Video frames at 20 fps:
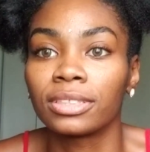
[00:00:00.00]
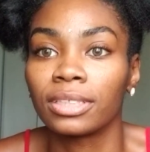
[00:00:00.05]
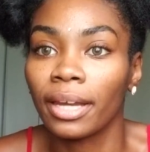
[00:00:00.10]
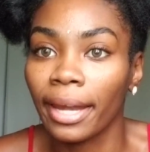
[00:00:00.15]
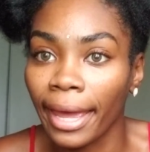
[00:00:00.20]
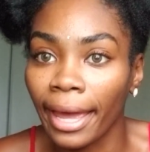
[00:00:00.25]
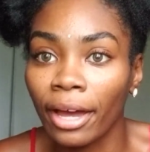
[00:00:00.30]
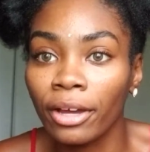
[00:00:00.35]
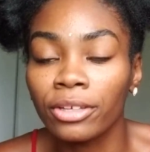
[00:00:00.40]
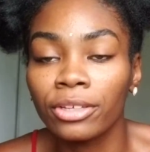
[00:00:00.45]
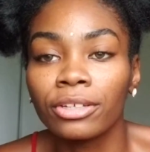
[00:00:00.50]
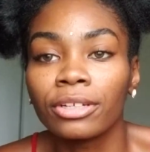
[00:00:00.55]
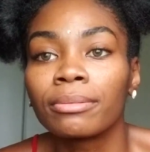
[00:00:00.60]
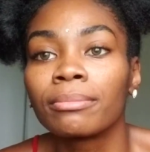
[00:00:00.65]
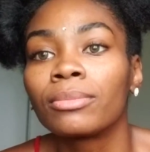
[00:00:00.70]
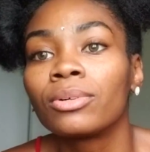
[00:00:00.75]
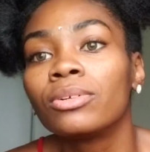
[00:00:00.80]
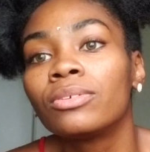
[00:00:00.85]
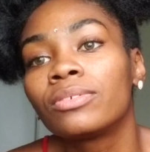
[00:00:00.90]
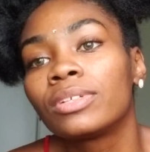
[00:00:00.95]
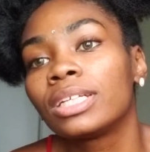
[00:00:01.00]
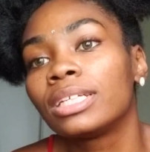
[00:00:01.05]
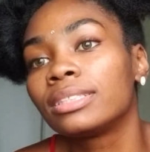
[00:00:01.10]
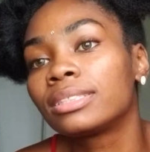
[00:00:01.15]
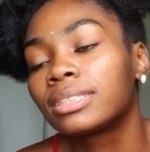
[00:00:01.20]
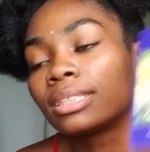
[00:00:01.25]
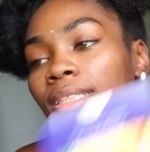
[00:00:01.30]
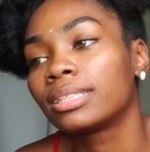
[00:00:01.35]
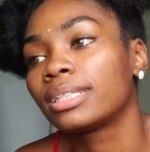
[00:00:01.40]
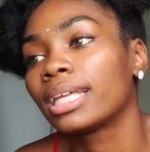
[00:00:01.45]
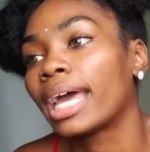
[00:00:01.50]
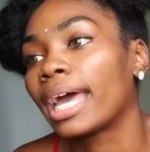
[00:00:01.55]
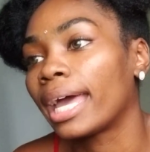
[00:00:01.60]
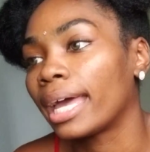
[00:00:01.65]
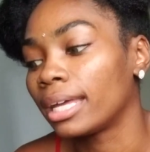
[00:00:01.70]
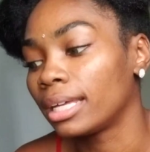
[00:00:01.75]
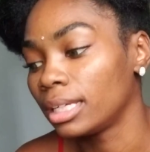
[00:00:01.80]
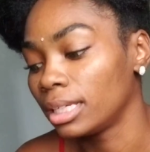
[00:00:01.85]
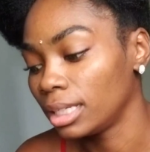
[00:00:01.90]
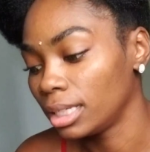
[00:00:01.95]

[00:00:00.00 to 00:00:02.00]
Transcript: And now you're moving into that